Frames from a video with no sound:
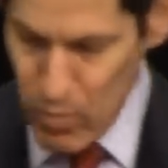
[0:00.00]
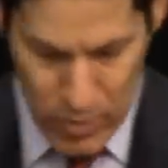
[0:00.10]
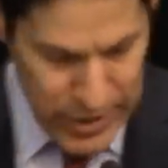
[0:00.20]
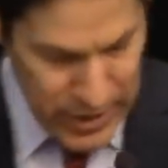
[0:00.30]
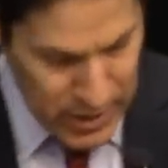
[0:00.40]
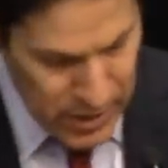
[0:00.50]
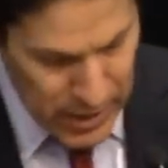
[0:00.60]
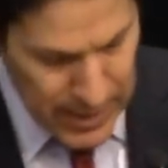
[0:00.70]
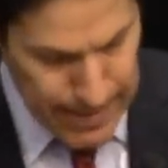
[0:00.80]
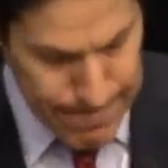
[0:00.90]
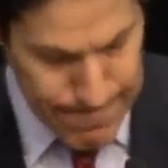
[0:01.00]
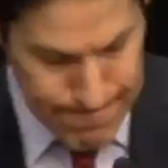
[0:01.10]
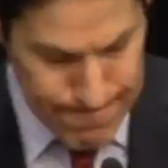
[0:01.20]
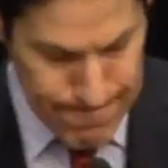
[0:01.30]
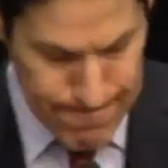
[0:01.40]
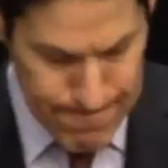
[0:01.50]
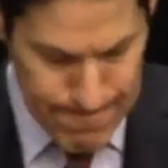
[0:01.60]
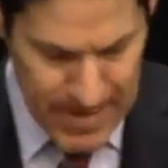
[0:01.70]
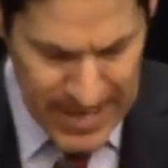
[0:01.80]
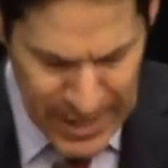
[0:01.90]
the uh,
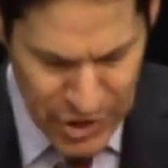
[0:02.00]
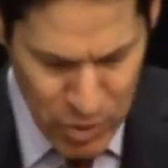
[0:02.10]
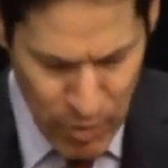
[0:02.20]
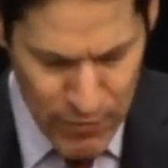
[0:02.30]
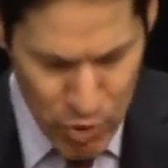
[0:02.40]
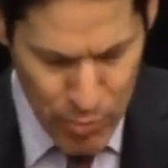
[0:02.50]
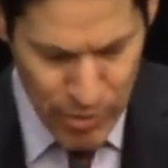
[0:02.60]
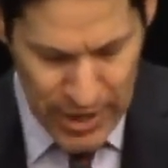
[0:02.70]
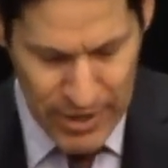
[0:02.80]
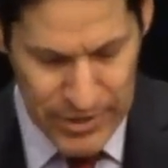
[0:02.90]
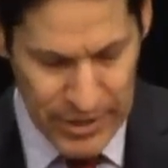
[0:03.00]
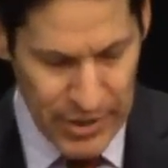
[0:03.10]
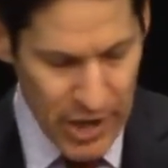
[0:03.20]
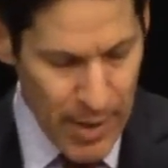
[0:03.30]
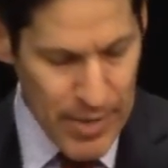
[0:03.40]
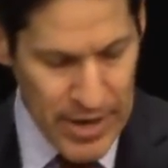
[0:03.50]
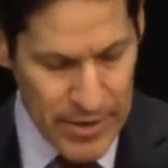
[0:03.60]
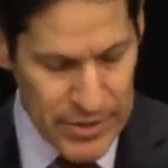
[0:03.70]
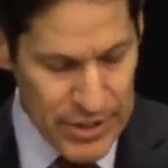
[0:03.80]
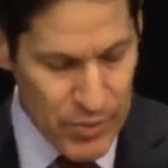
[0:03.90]
issue of numerators and
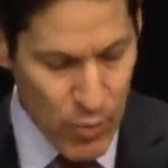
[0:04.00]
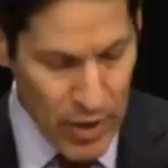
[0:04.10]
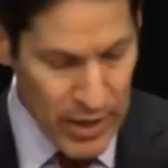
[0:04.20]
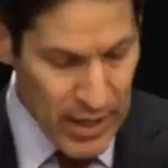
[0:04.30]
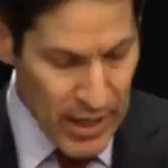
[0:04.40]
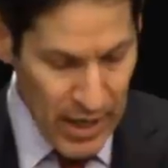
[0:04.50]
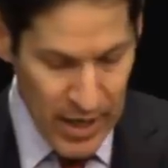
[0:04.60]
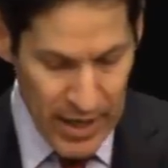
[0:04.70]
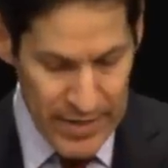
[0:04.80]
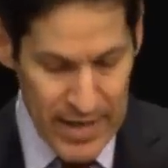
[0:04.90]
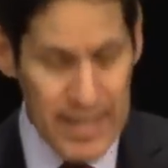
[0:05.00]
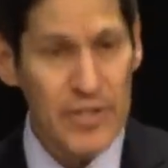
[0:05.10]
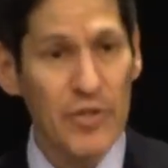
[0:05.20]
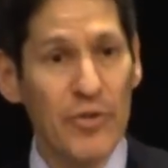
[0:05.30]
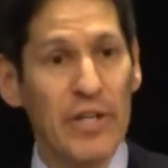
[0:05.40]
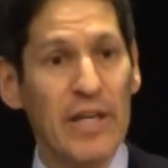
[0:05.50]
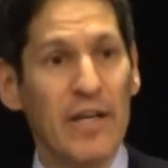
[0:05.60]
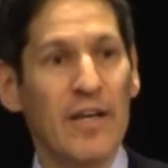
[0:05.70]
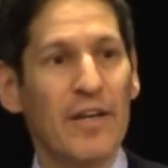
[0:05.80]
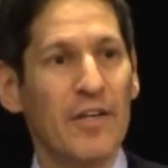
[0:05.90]
denominators is one uh, that isn't
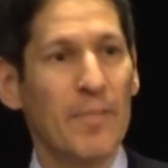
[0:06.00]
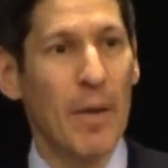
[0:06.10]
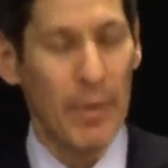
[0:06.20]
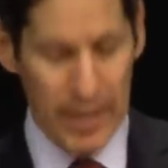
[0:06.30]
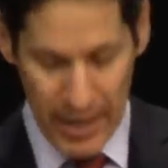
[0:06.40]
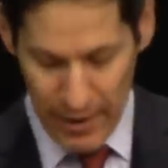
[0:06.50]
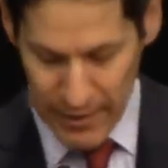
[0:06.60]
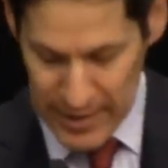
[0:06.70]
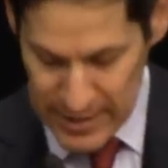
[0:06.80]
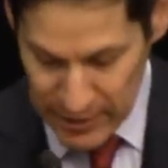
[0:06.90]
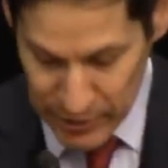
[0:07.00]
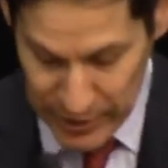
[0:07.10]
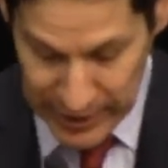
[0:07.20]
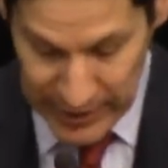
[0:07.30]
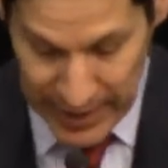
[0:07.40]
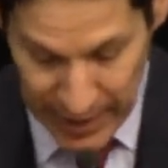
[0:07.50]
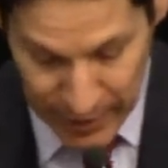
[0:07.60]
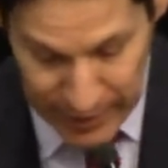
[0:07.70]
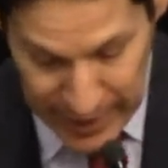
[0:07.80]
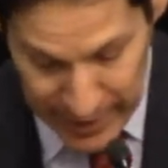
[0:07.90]
unique to public health. It isn't unique to
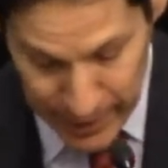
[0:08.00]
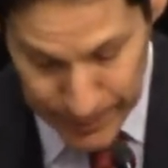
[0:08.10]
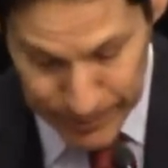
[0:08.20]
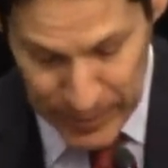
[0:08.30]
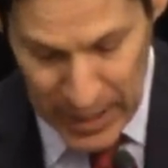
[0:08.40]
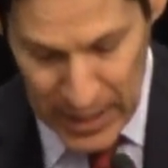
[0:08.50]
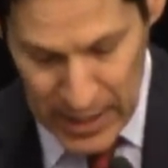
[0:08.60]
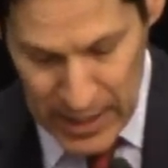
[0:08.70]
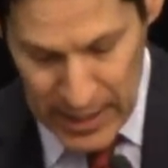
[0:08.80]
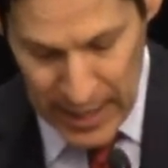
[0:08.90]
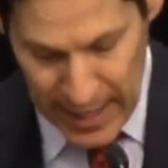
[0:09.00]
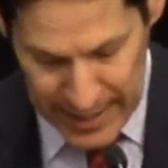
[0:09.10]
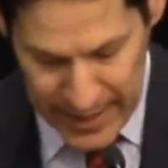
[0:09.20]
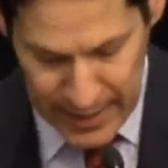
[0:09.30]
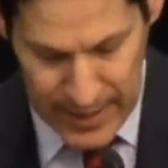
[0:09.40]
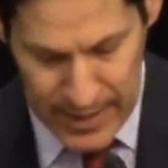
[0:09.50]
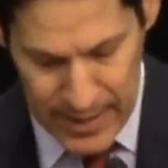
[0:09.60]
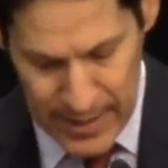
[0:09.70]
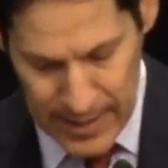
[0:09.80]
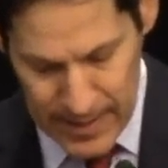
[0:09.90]
health care. Uh, I think
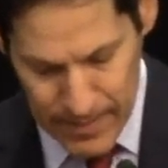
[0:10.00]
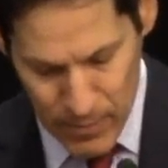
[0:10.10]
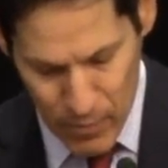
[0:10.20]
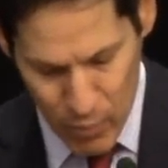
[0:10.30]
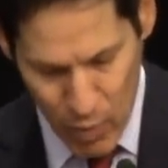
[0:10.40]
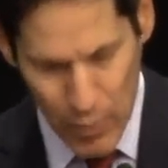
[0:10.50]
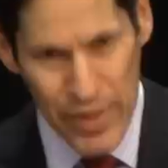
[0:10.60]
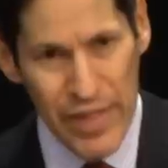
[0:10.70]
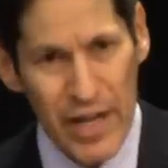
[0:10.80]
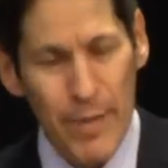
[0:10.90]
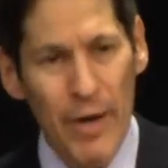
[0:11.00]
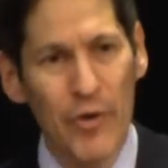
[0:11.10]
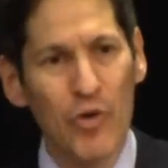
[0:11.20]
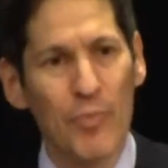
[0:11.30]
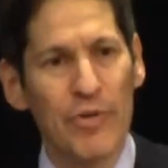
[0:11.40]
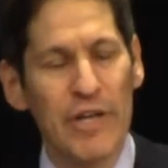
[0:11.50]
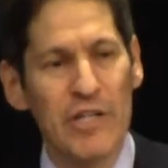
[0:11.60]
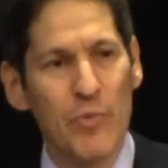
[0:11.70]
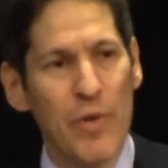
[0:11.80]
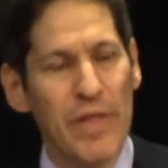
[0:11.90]
uh, when we think about
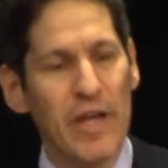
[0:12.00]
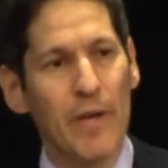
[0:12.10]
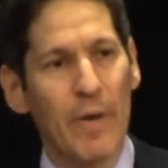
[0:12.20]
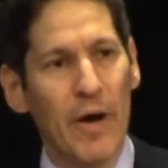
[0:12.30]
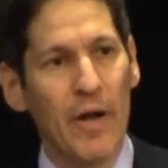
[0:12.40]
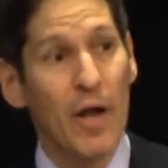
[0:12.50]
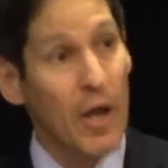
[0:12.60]
numerators, we think about